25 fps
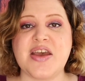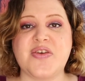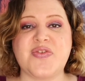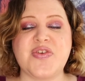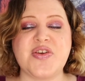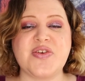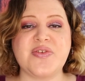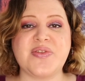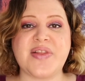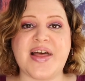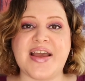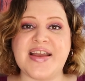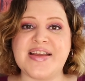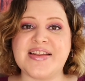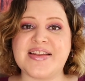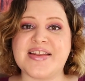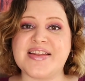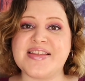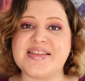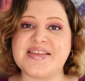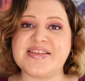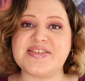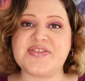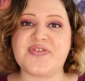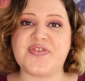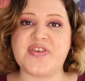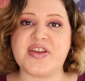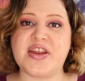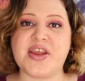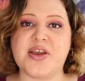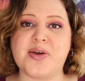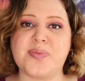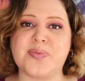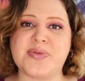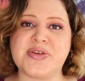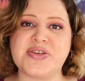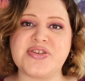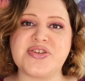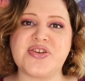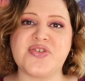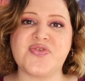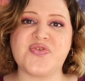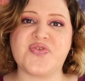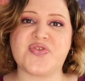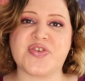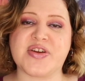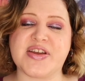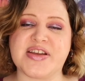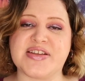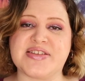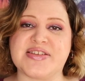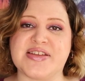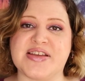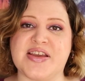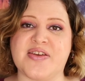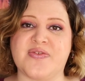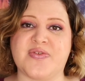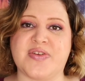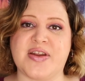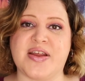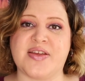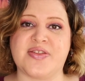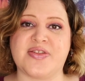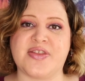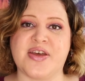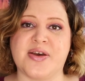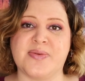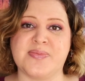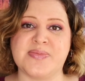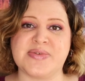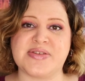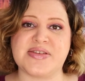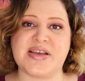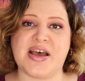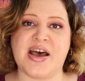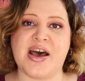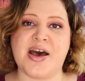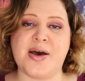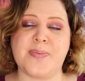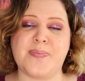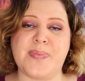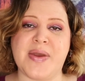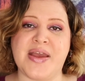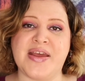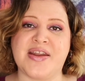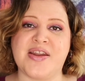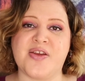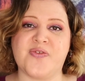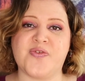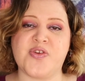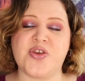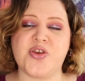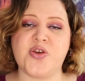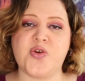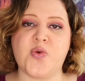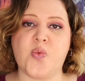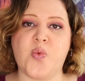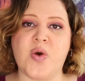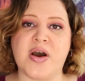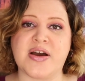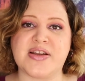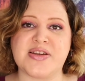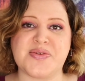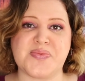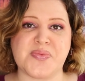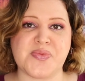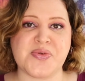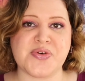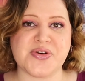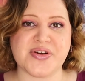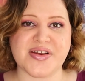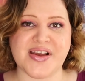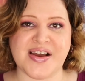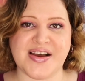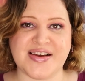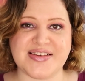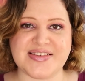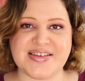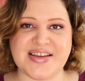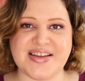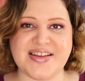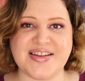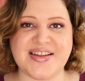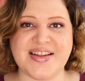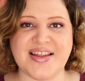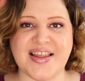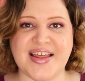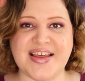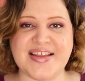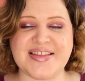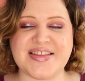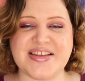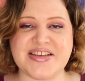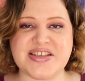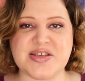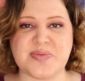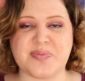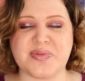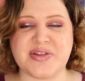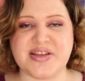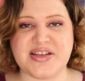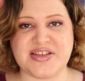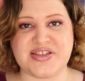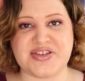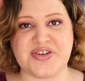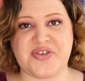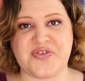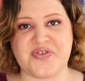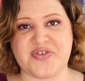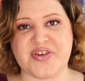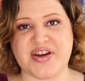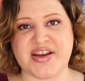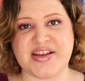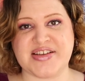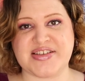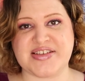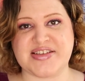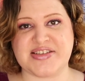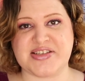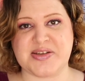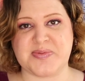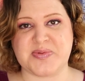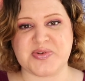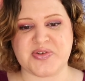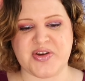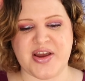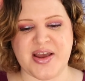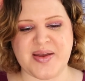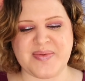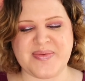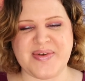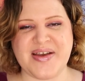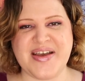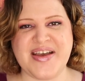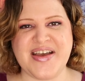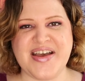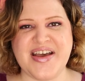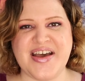If you liked this video, please don't forget to give it a thumbs up. And if you want more content like this, please don't forget to subscribe.